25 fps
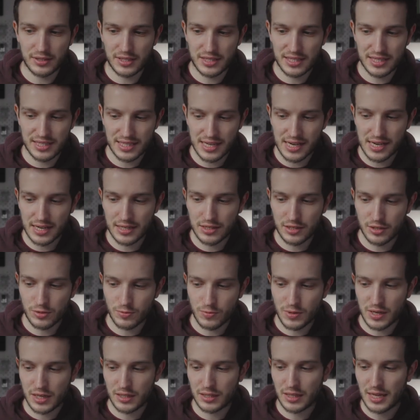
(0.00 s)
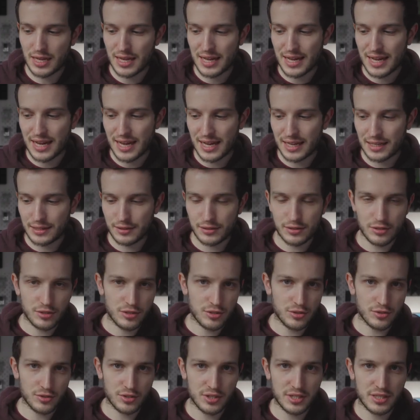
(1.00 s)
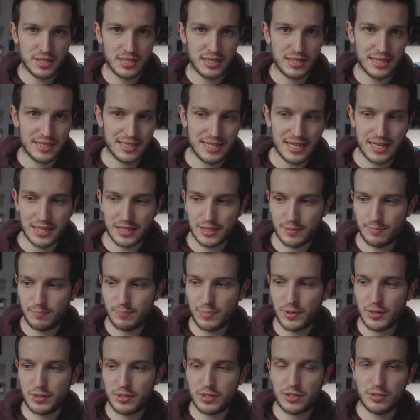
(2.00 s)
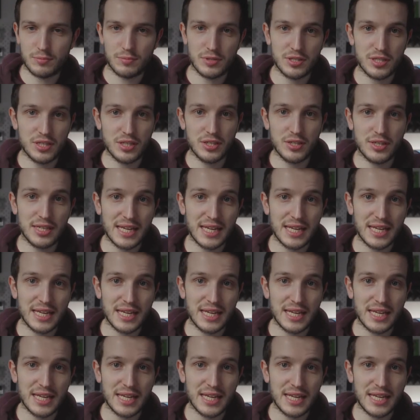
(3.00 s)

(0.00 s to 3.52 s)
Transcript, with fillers: the side as well, and the touch things at the bottom. So you